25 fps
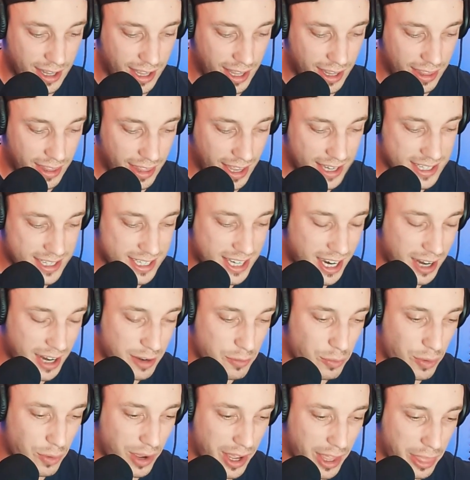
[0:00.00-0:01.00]
And that's kind
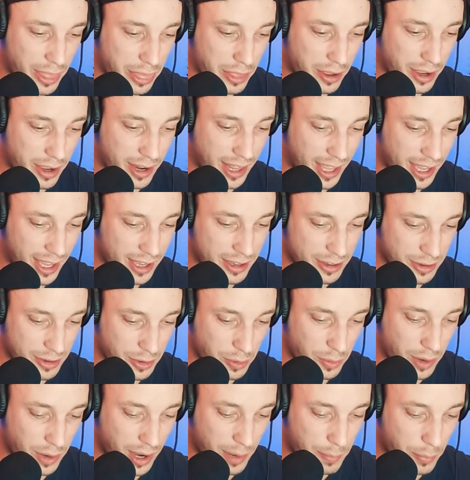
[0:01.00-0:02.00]
of why I thought, hey,
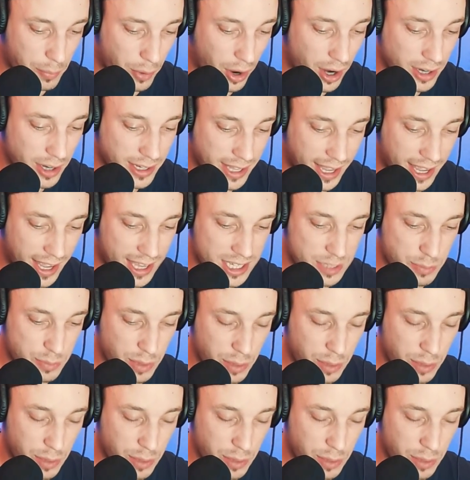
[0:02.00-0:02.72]
a podcast